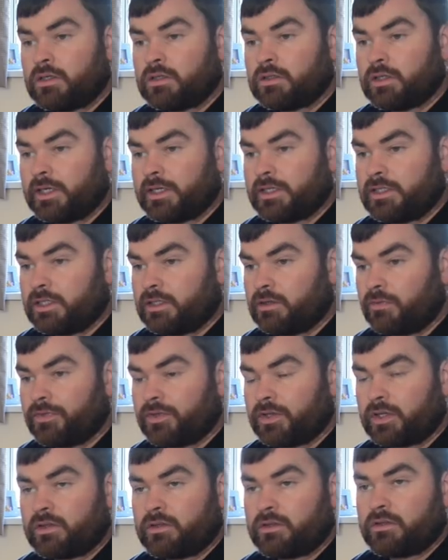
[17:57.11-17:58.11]
lady on
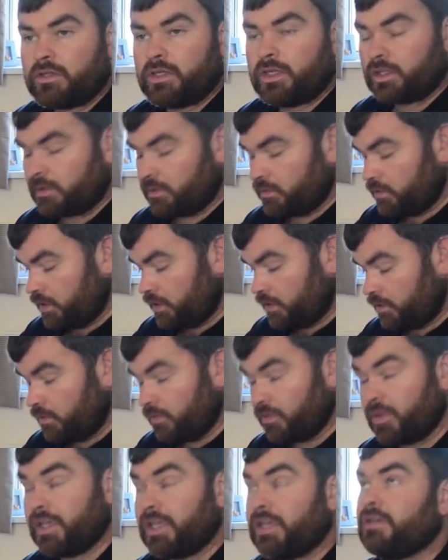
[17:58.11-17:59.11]
the uh,
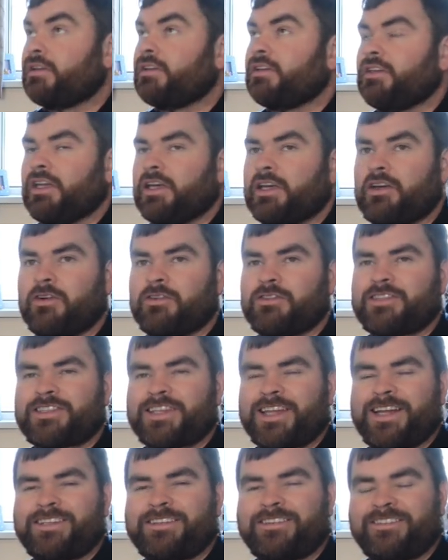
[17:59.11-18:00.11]
on the Nikon stand,